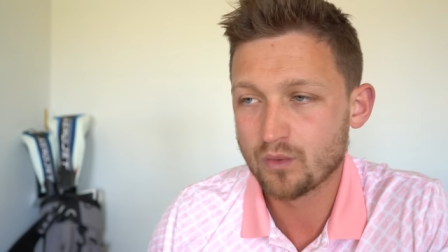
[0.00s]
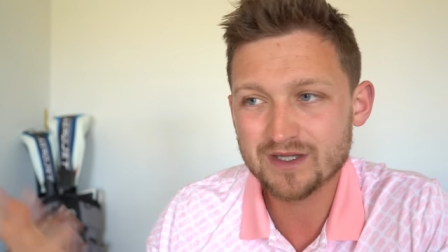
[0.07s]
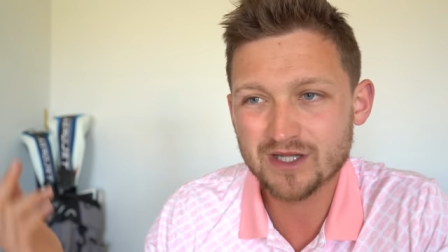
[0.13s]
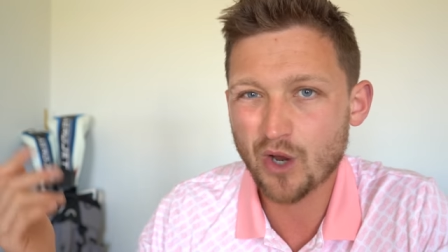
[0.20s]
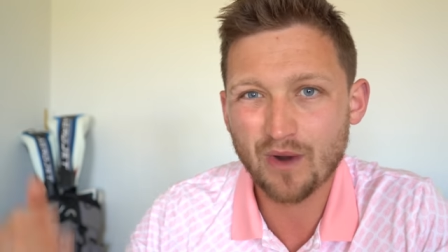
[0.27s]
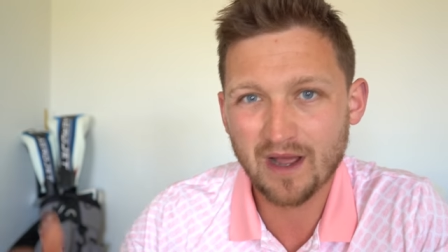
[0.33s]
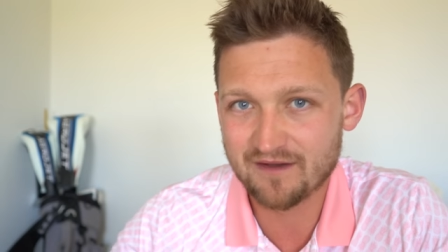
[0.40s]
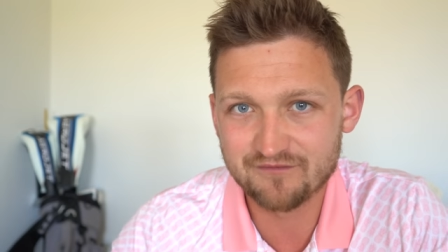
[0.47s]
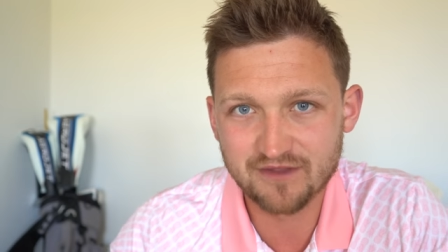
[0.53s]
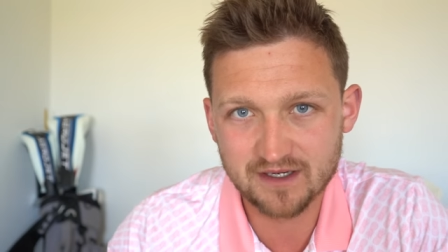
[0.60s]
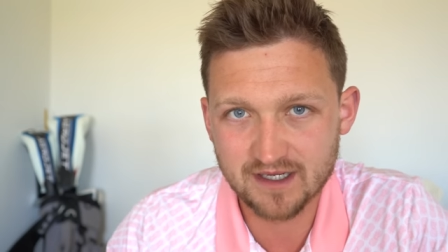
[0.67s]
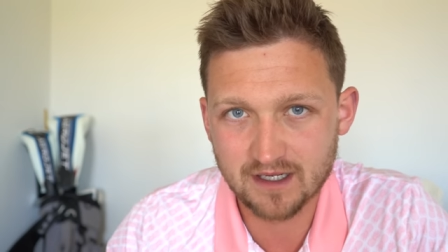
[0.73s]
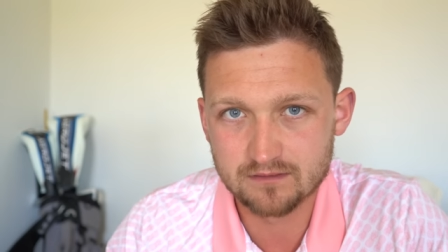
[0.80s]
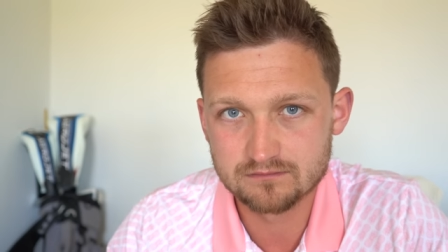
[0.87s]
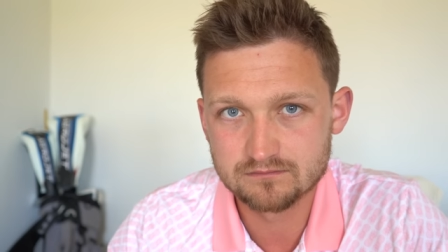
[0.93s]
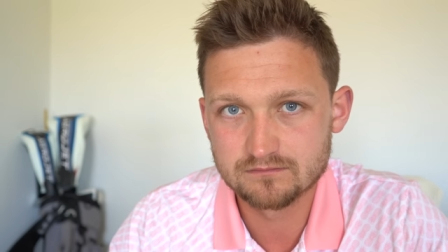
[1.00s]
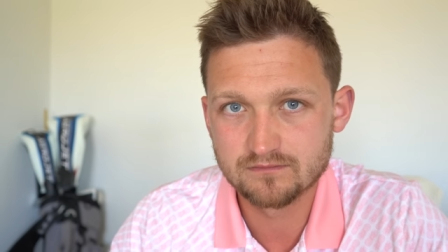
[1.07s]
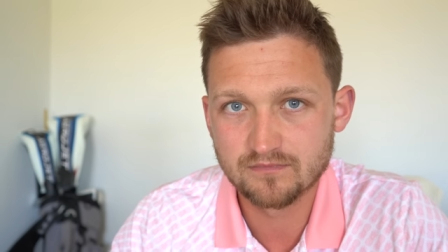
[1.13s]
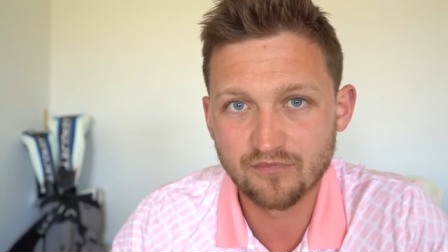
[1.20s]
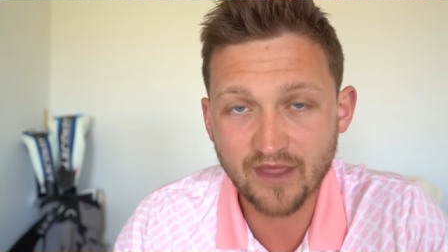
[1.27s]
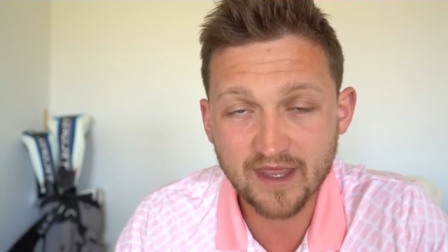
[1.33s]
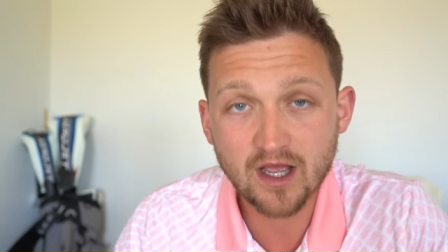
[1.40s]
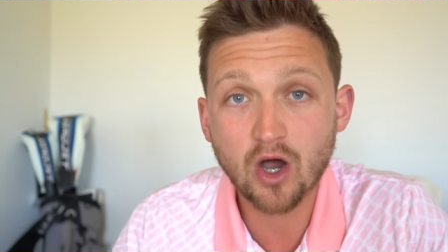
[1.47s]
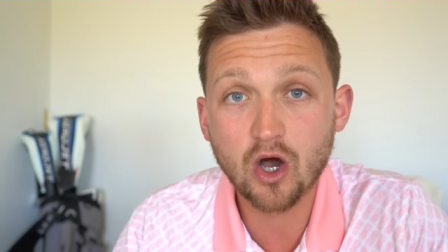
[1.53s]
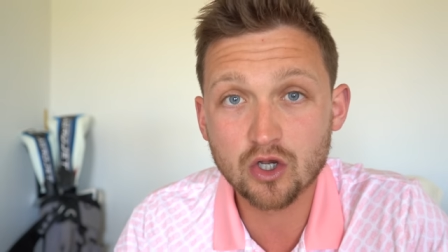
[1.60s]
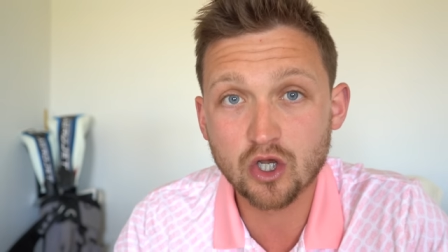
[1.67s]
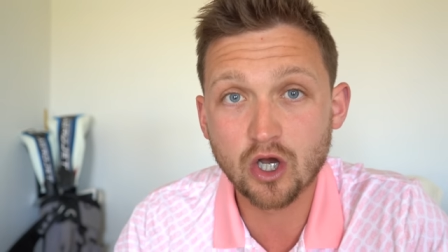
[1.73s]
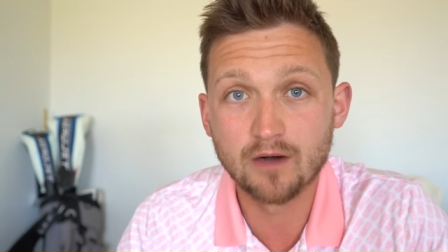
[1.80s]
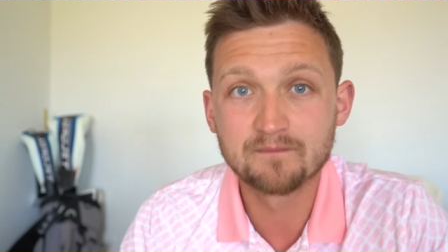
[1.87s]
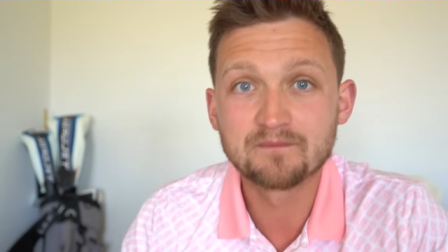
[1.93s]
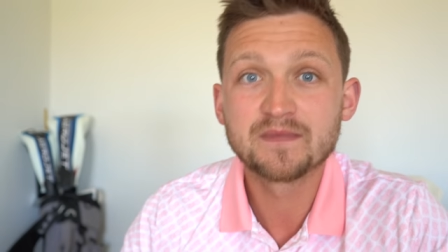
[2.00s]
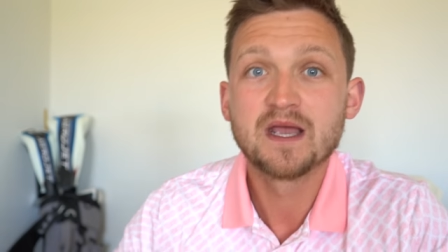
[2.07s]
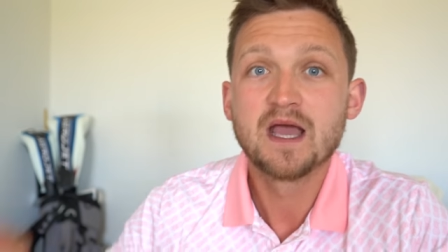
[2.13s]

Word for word: We don't have that now. They are gone.